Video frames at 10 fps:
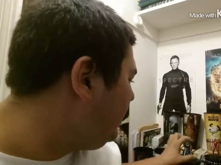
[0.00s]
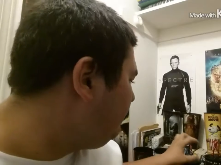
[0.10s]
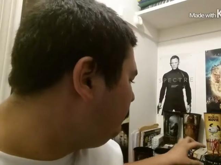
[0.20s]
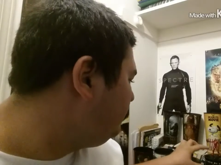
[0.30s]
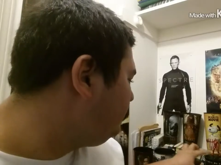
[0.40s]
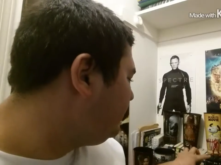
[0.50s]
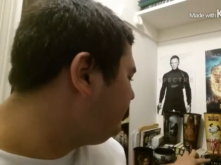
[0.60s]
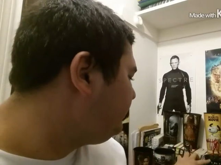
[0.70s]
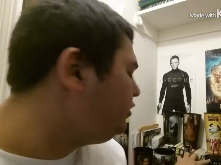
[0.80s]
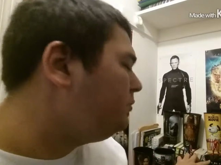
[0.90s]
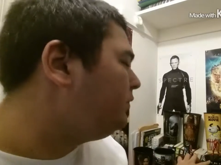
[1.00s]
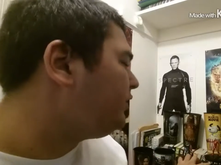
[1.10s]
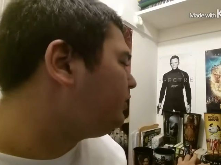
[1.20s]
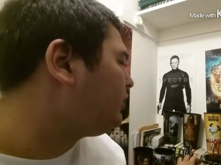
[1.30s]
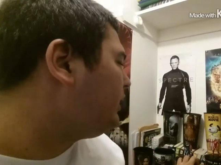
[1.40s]
I will only have two
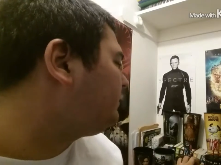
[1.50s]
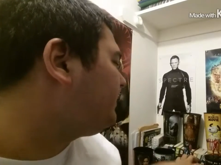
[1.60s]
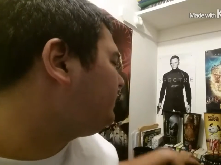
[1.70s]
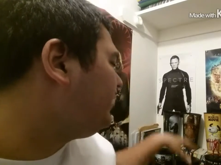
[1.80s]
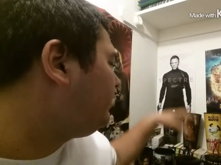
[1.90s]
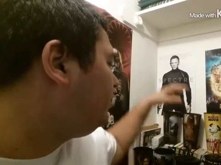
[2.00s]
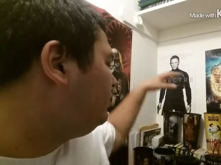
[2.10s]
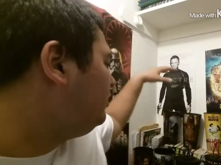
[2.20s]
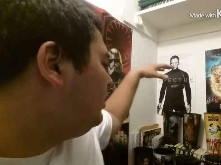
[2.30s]
movie theater cups up here.